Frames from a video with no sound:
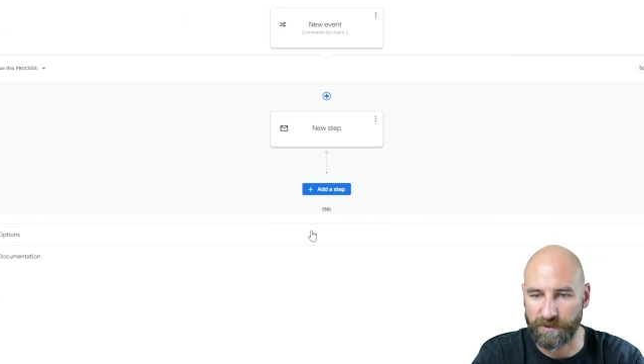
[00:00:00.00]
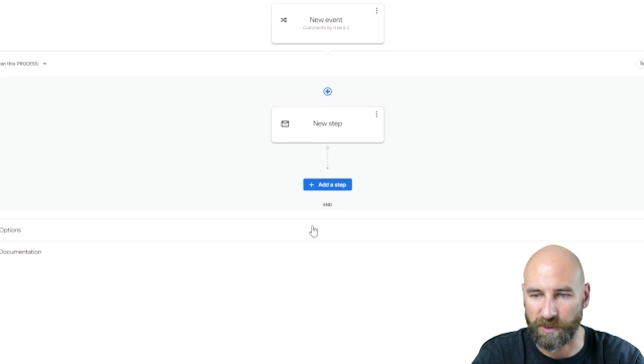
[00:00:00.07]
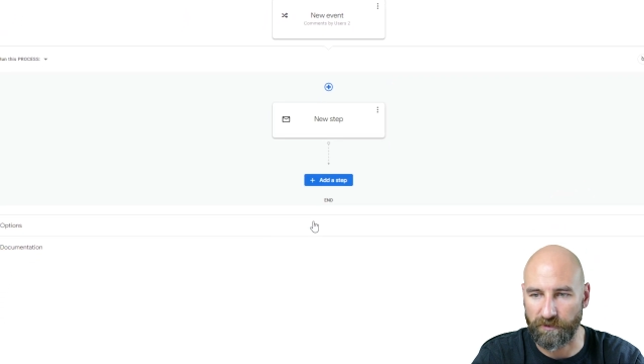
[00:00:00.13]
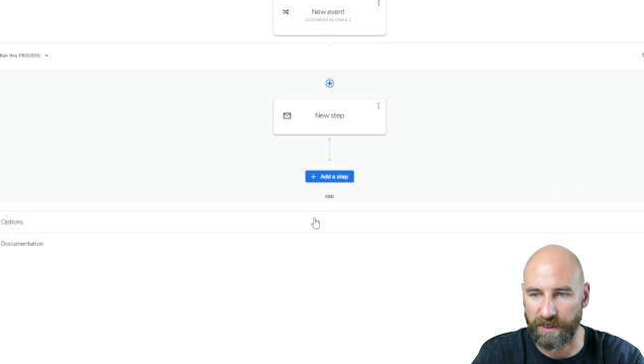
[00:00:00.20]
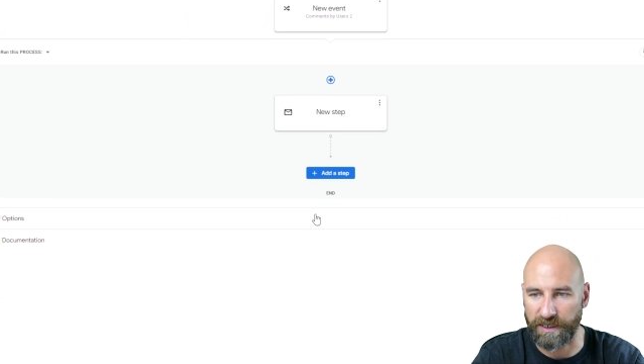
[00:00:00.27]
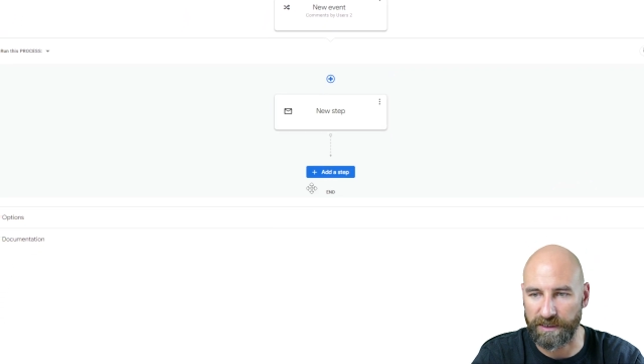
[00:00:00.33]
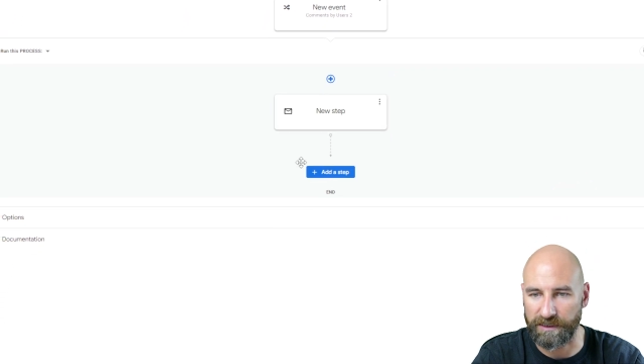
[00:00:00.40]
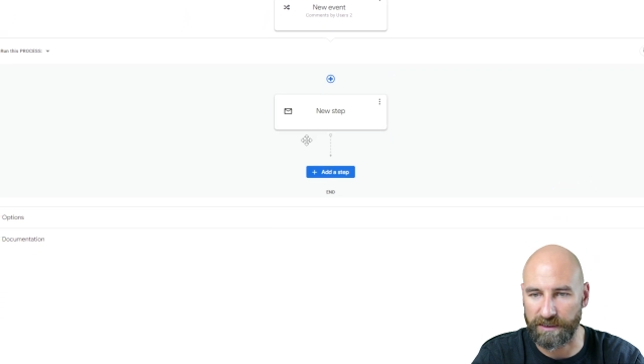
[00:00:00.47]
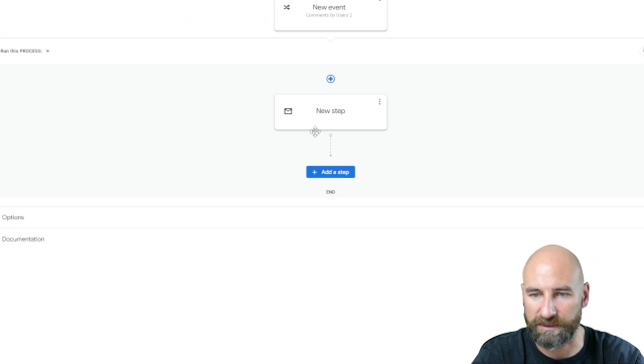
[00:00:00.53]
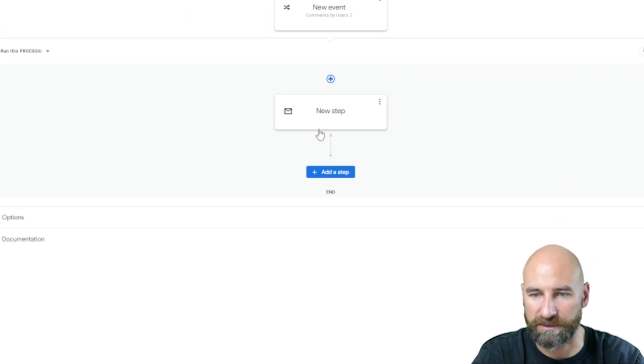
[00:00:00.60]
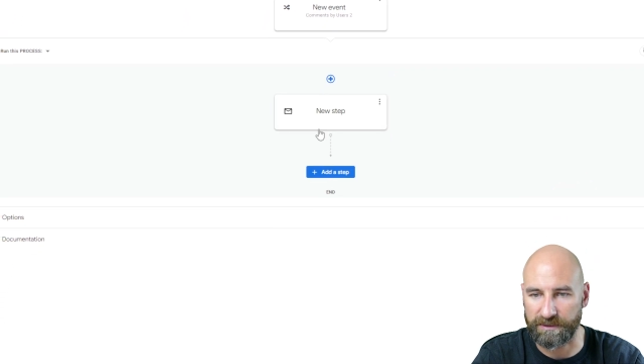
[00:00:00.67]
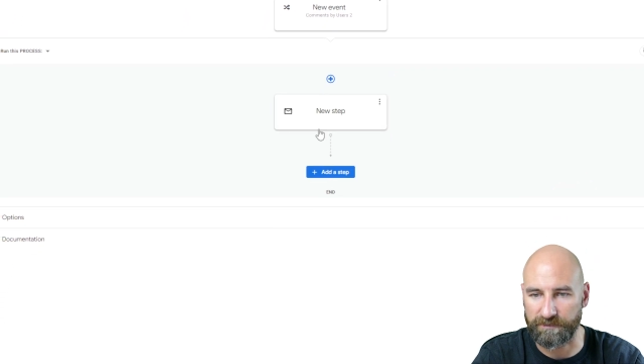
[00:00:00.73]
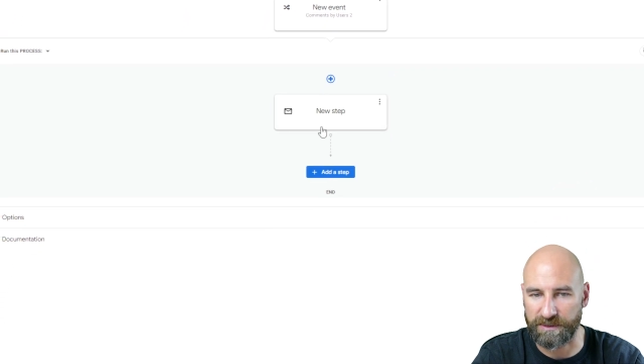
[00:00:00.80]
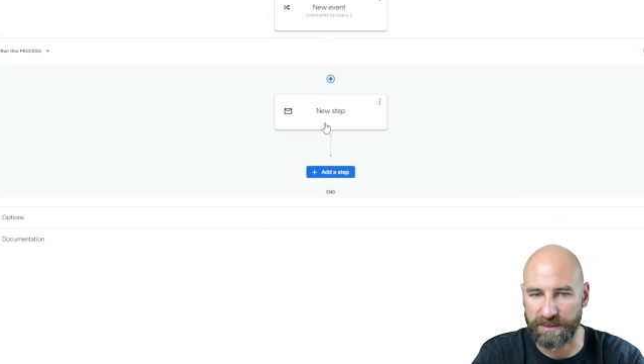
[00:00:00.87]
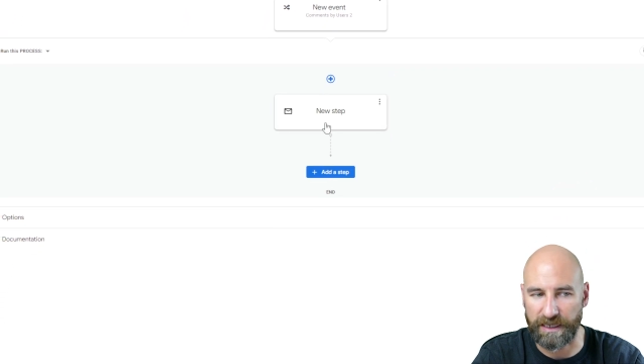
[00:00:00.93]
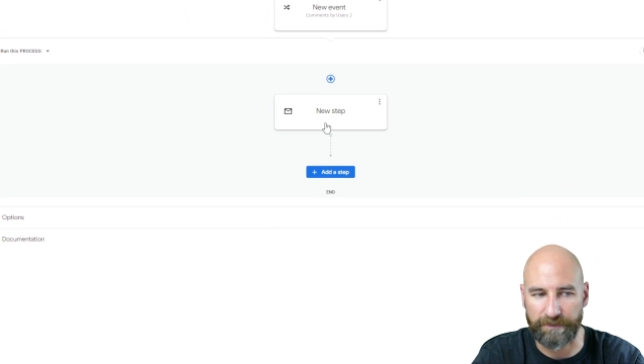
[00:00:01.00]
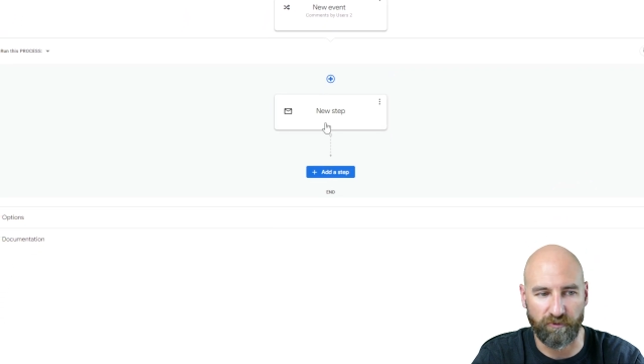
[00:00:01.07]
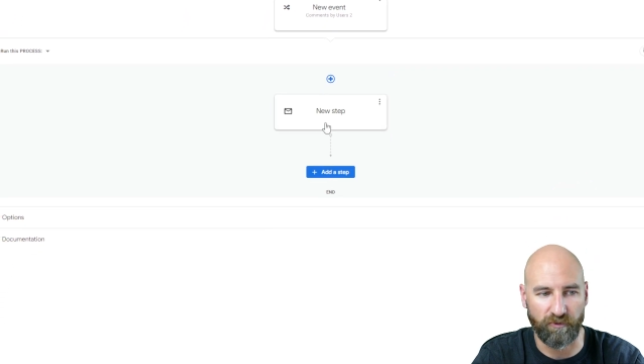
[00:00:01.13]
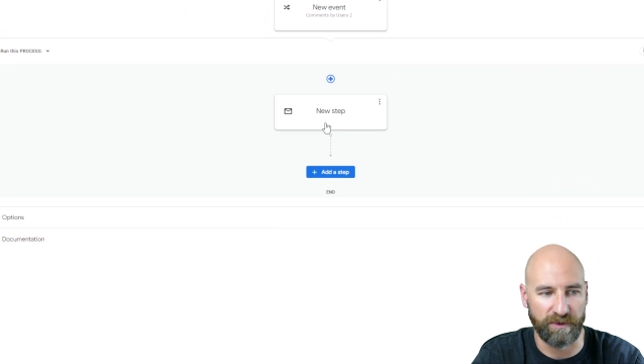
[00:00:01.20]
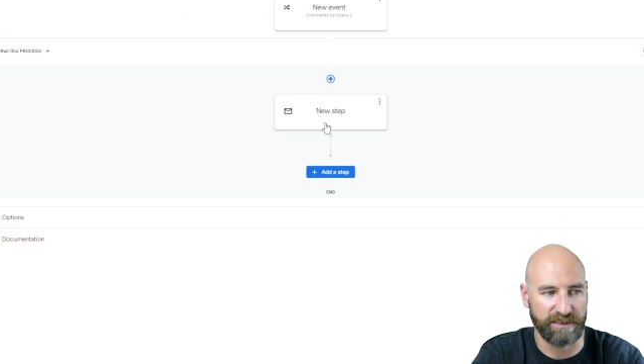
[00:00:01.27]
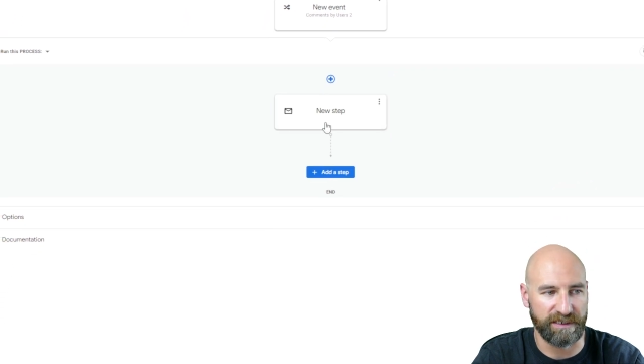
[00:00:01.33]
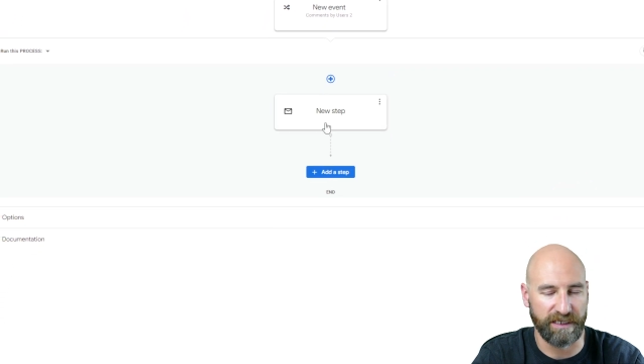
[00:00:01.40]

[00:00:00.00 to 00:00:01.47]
create a custom step. Once